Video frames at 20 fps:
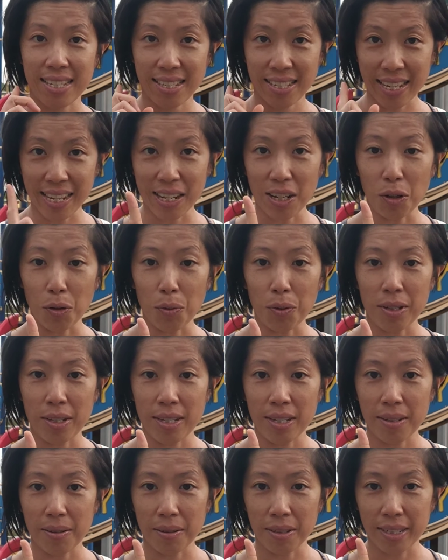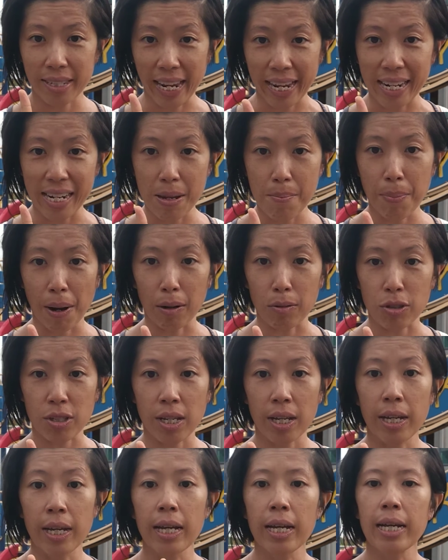single daily bout.
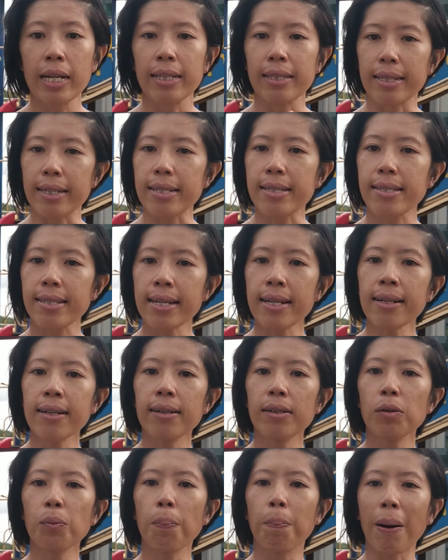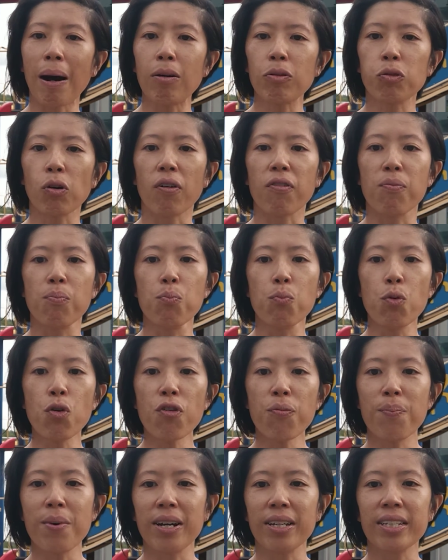This single bout of
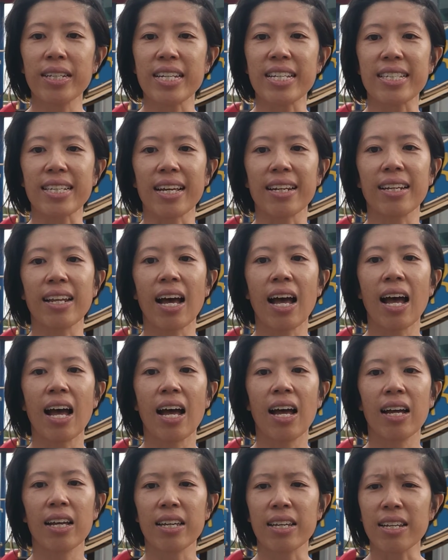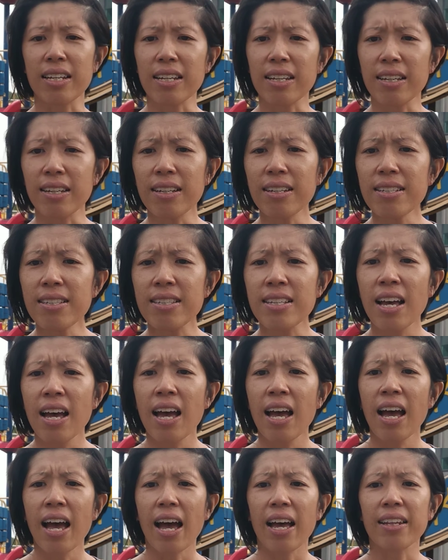movement is an is
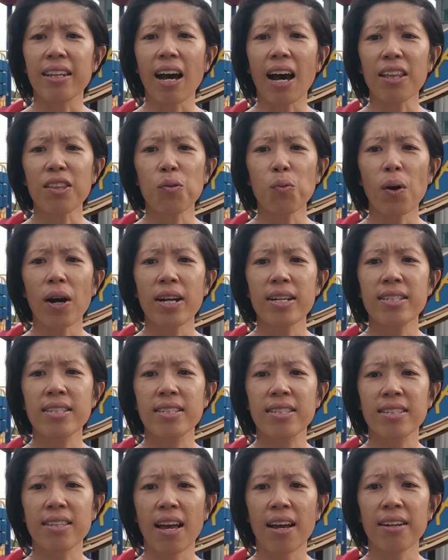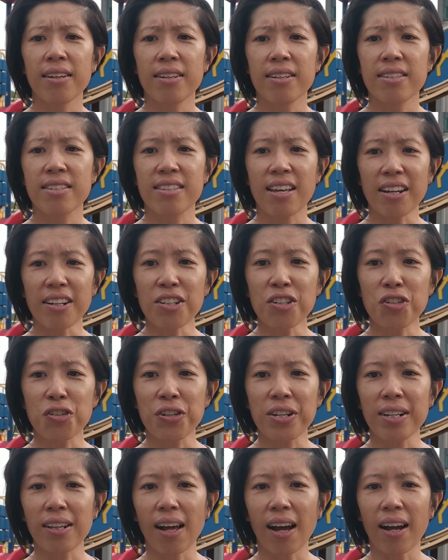an otherwise sed
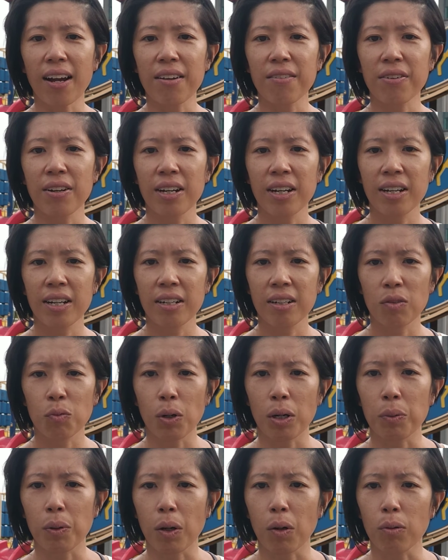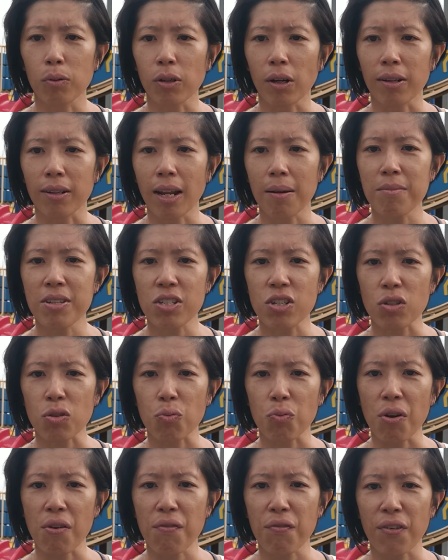sedentary life. Well, well, hold on. Let me just
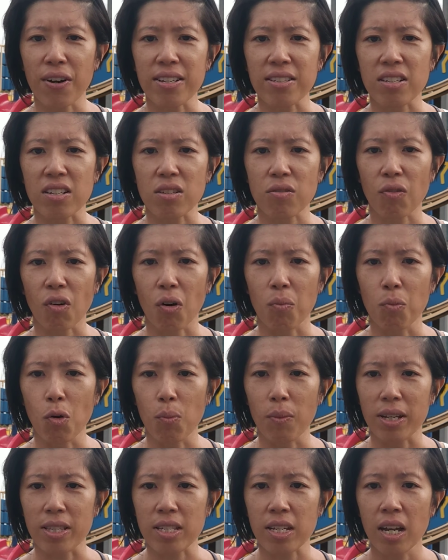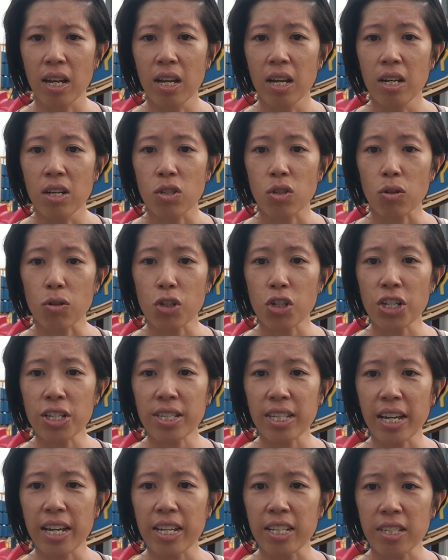rephrase this for a moment. So she
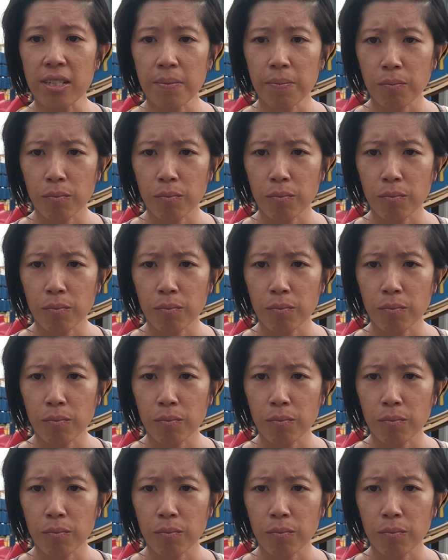says,